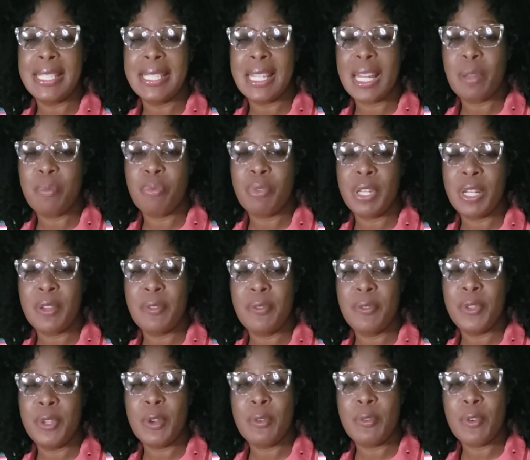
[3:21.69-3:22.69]
celebrate a
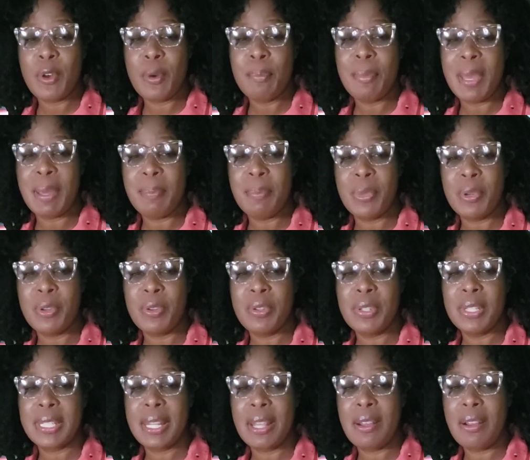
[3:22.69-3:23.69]
few of our
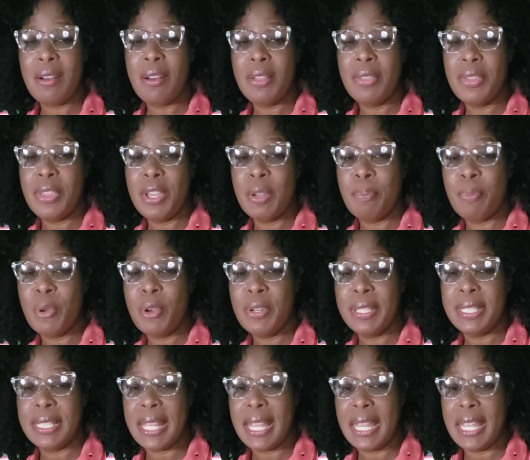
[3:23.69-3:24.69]
members on their
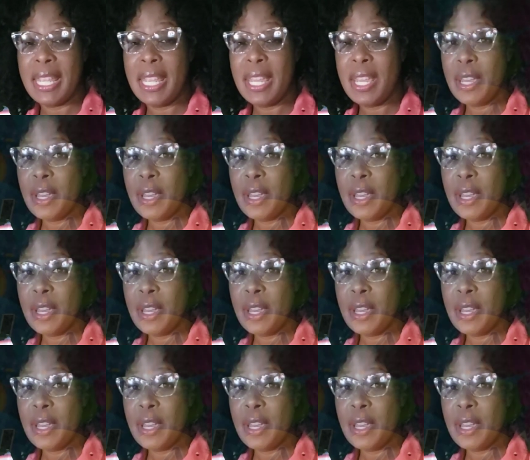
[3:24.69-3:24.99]
birthday.